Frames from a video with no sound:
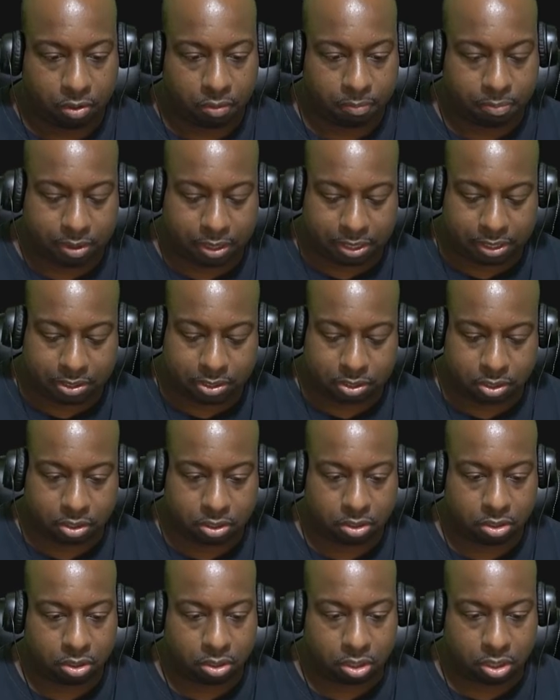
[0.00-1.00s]
plus
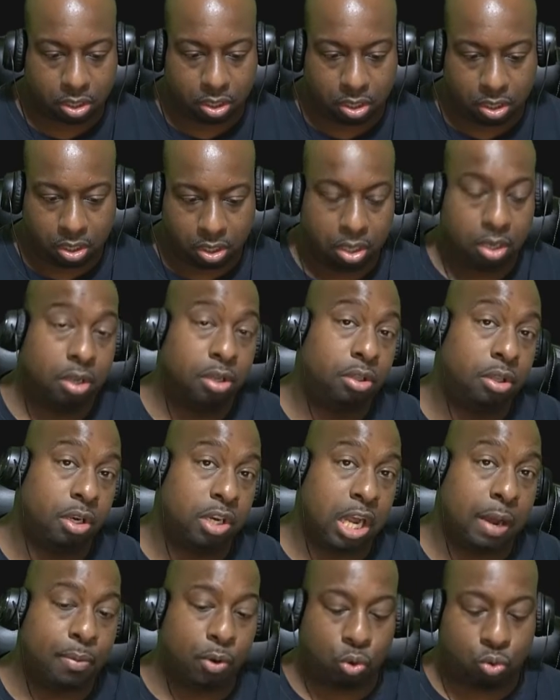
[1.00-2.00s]
the
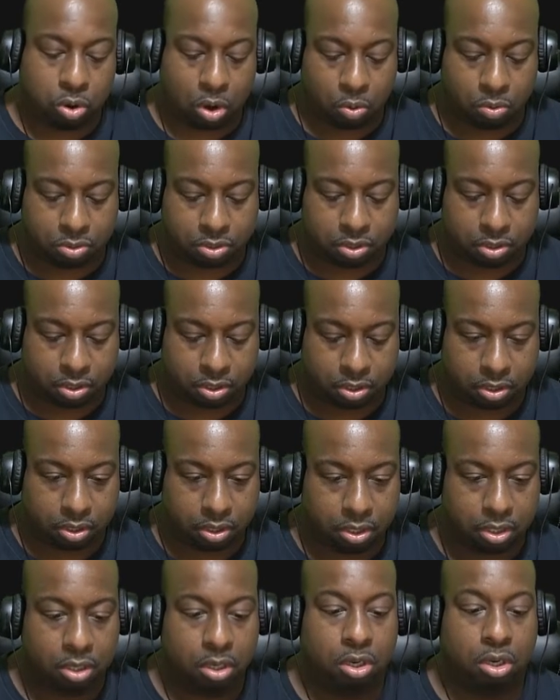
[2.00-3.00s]
double quotes,
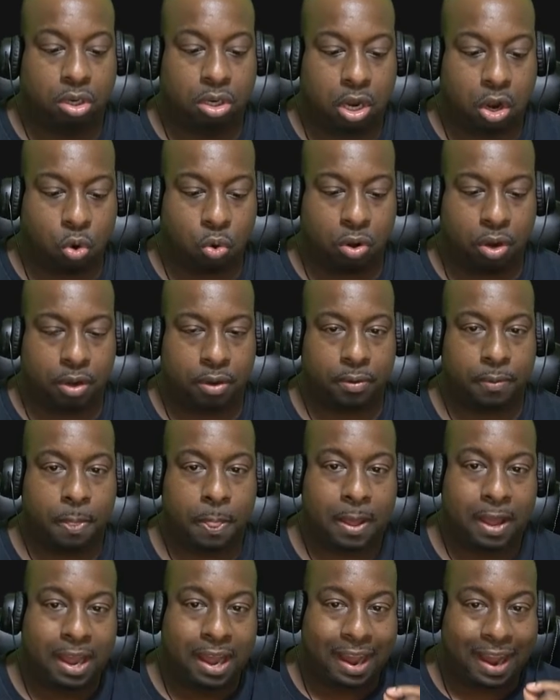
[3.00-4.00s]
colon.
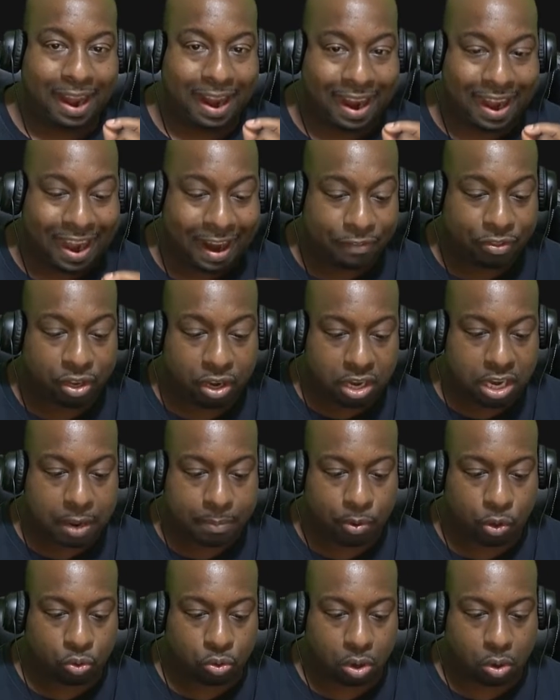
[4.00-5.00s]
After the
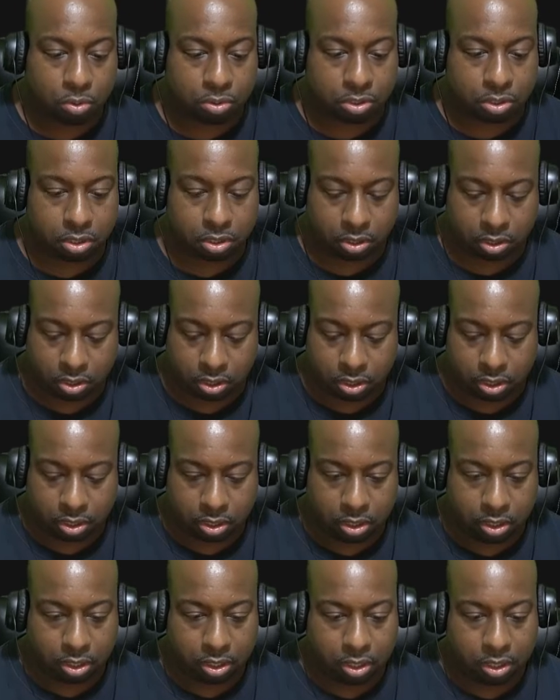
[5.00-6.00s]
double quotes,
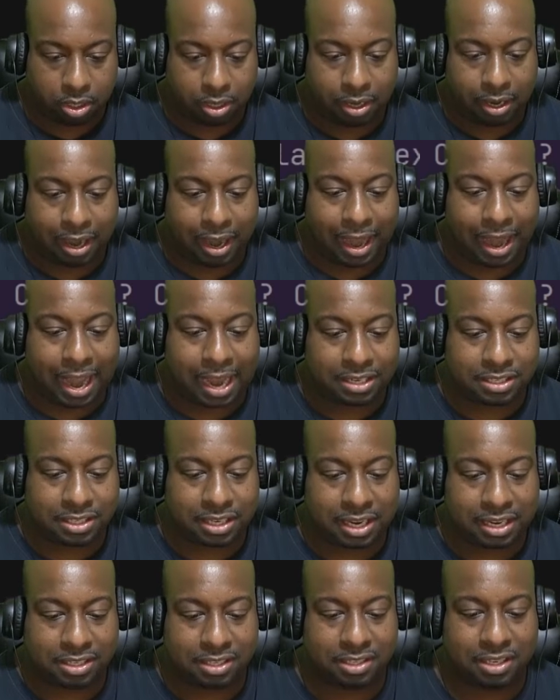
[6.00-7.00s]

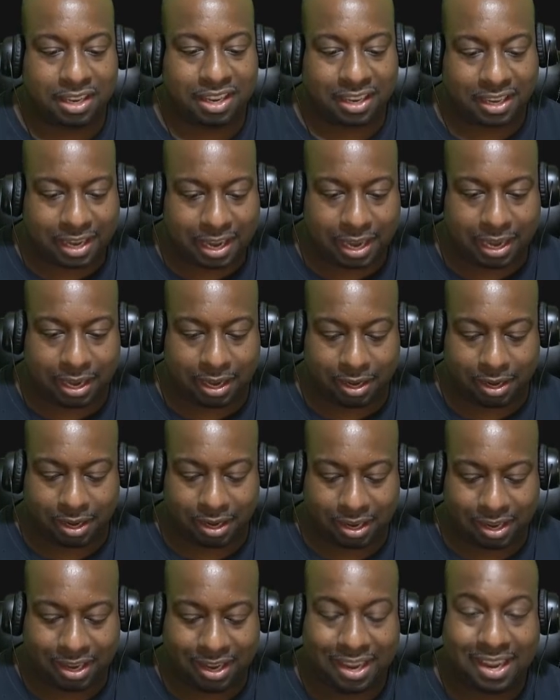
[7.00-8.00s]
access key,
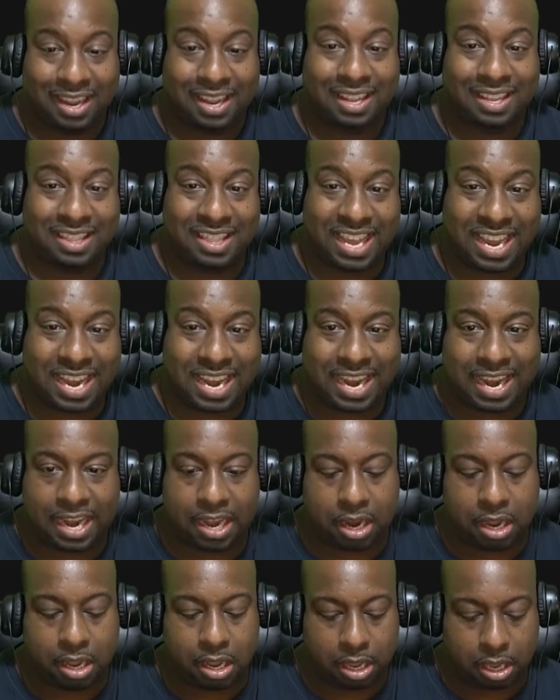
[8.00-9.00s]

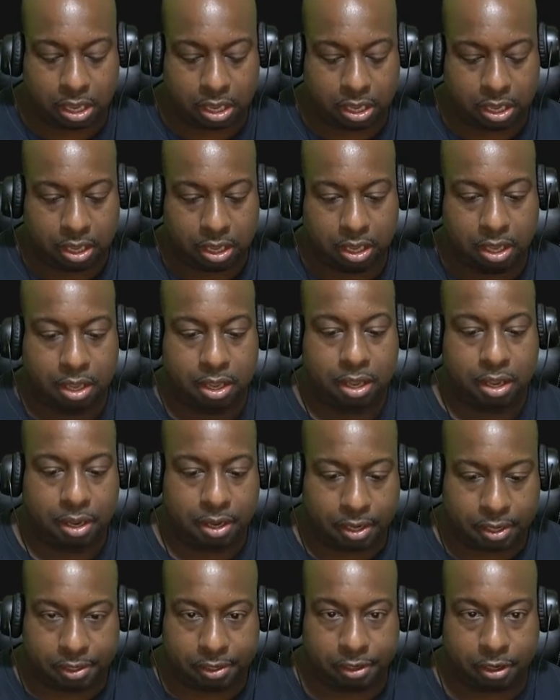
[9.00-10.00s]
then
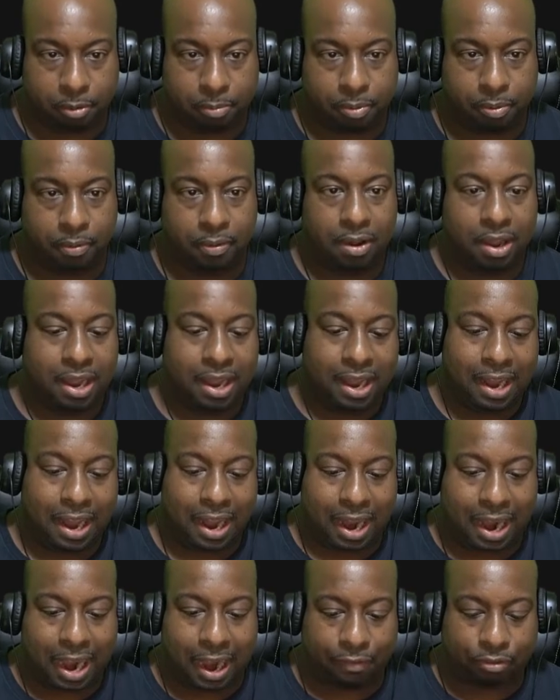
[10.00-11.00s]
hub.
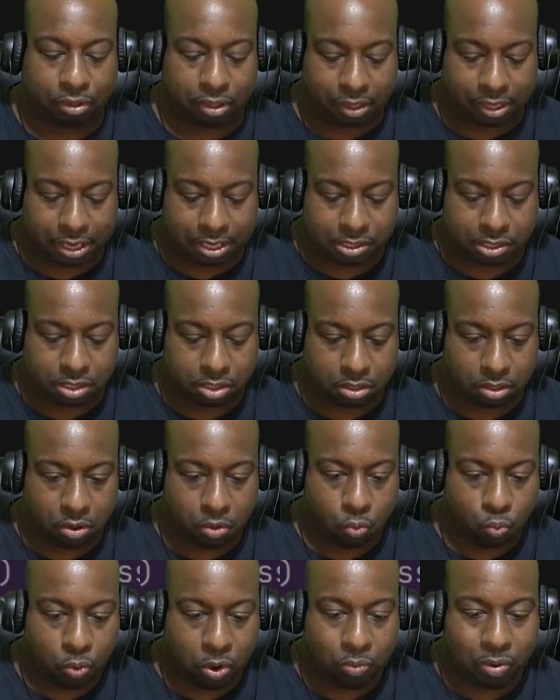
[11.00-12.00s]
After this,
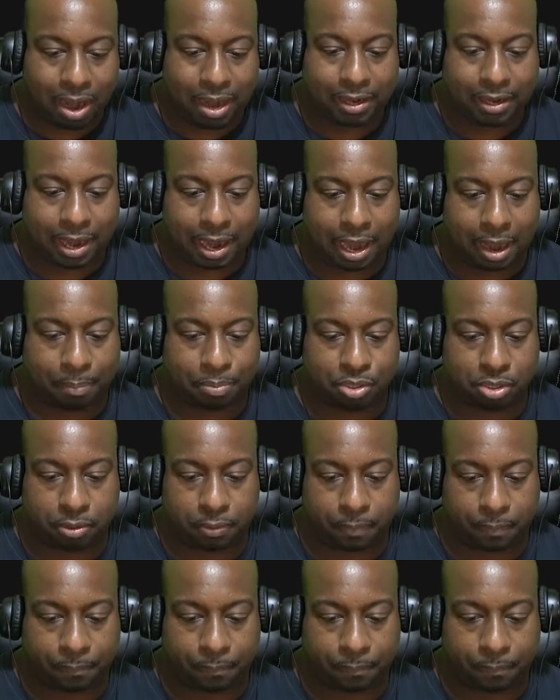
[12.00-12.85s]
we write caps.